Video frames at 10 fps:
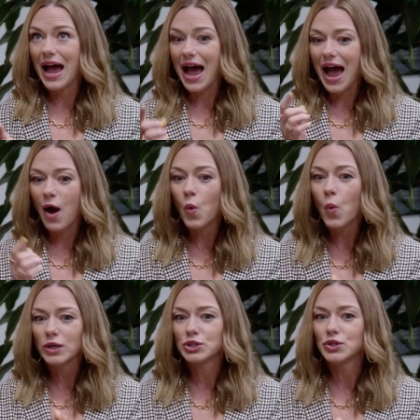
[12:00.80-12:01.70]
I
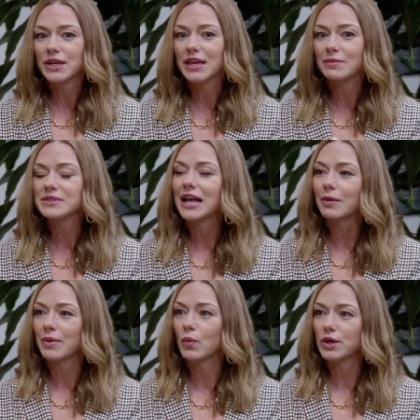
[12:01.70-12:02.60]
want you to keep telling
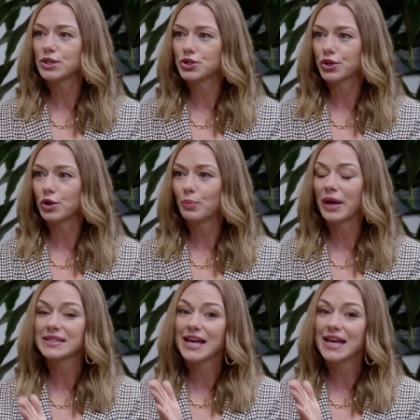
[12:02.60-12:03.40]
me what is true, because